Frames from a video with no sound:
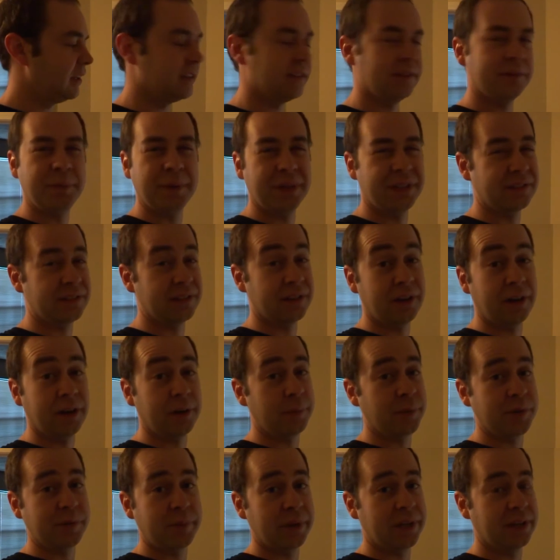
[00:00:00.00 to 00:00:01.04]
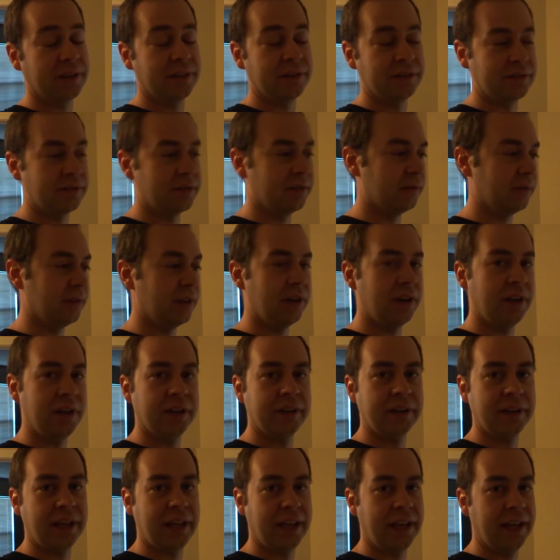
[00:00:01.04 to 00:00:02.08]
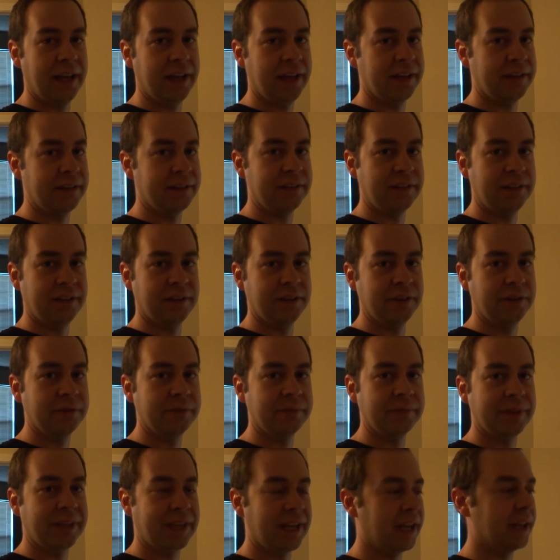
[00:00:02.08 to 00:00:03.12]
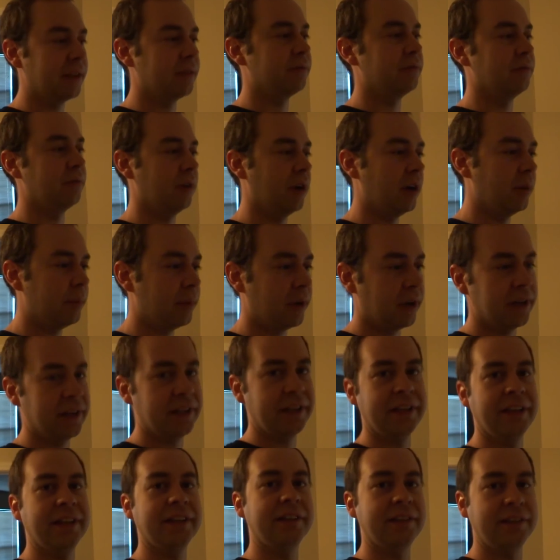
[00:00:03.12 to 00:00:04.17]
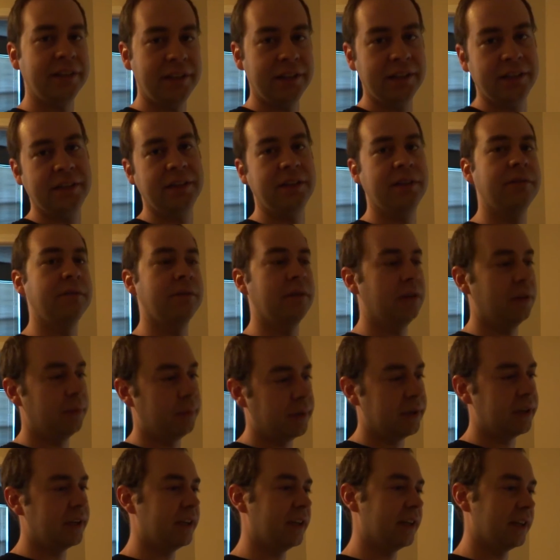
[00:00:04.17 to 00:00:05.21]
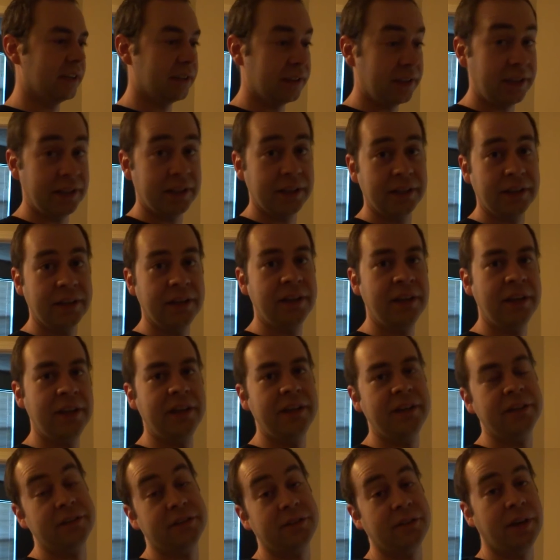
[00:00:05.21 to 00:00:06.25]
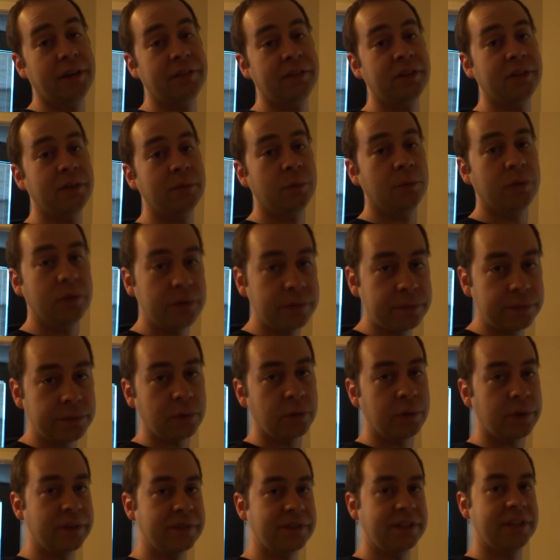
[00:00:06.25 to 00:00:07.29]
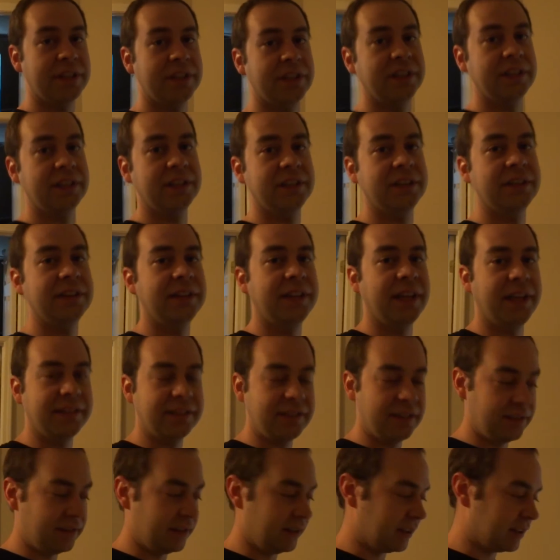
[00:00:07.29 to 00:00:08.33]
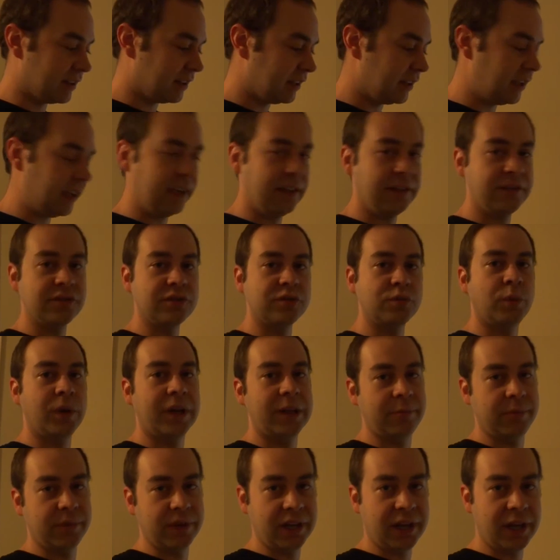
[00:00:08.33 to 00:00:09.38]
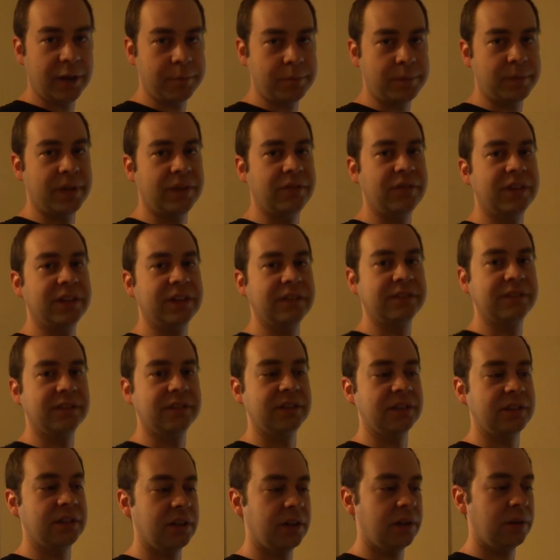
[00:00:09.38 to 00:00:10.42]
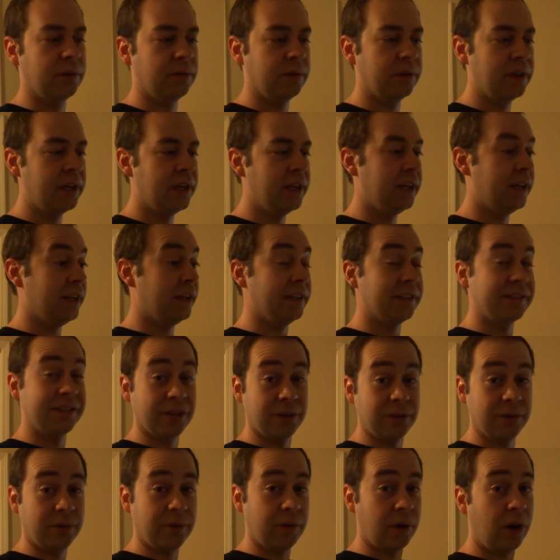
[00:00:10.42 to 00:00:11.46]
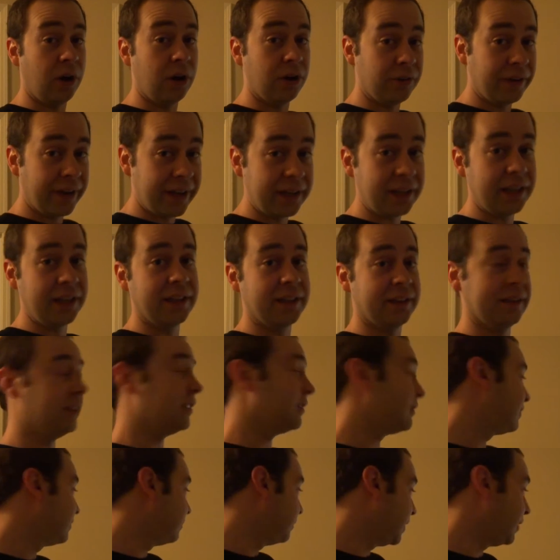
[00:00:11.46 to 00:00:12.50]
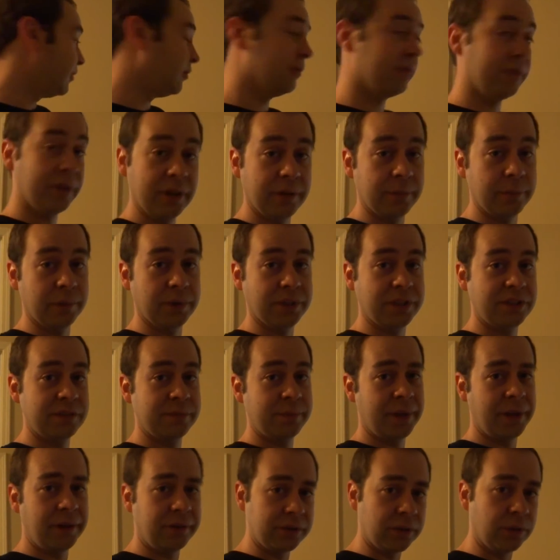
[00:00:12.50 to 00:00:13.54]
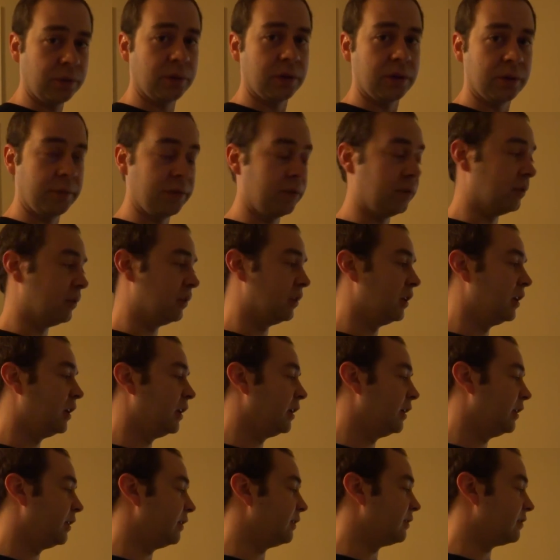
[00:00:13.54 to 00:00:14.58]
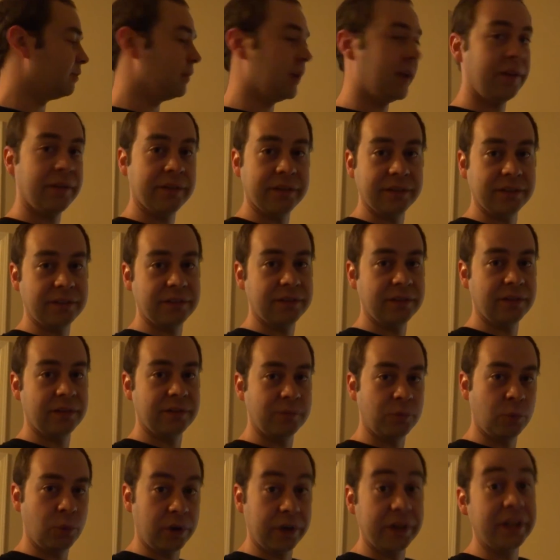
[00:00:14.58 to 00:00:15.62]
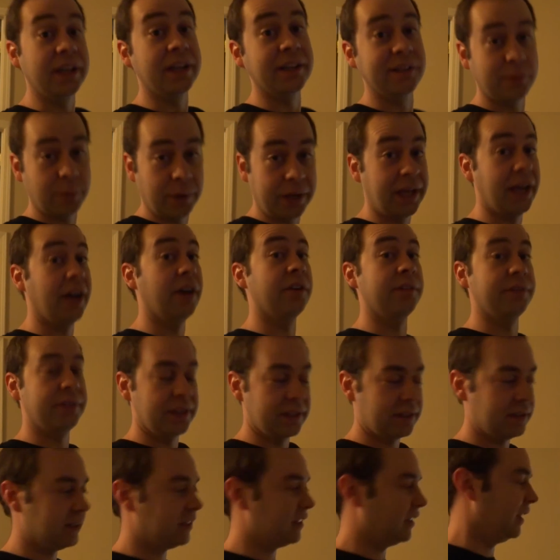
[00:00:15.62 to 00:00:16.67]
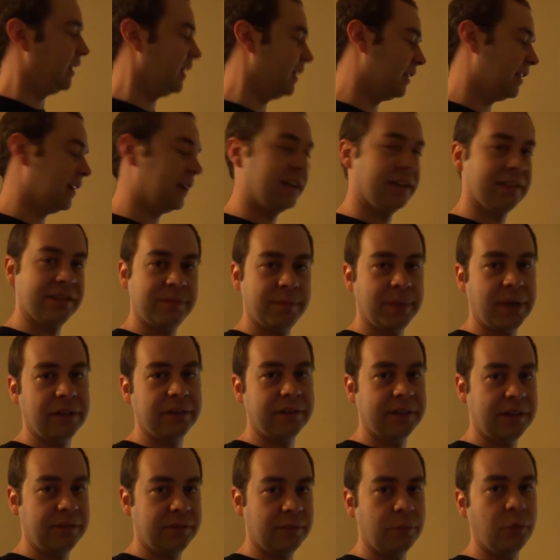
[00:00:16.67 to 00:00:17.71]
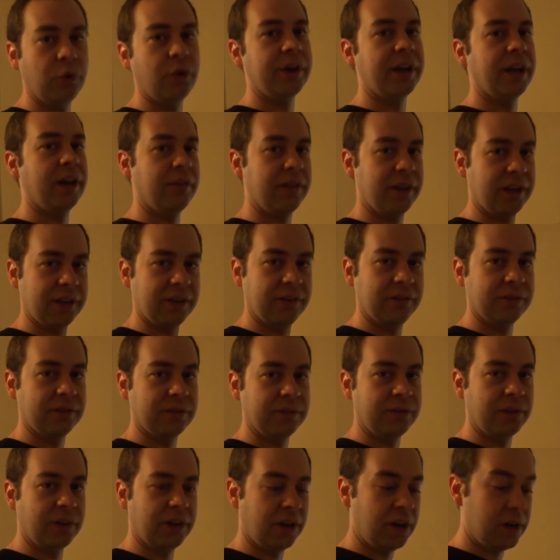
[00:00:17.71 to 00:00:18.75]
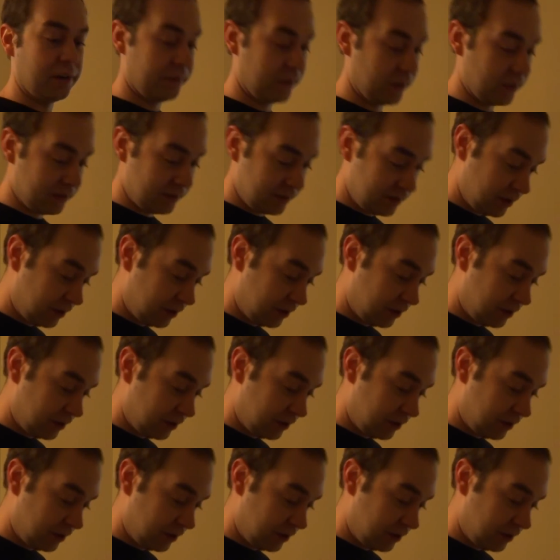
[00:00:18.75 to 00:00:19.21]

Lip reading: Just because the carpet's been here so long and, you know, the cat threw up on it and I'd clean it and he'd throw up on it and I'd clean it. So having the wood floors in, that's easy to clean, just wipe it up, everything's good to go. So already in this middle room, which smelled horrible, the smell is working its way out of it. And I can smell it even more now when I go in the front office.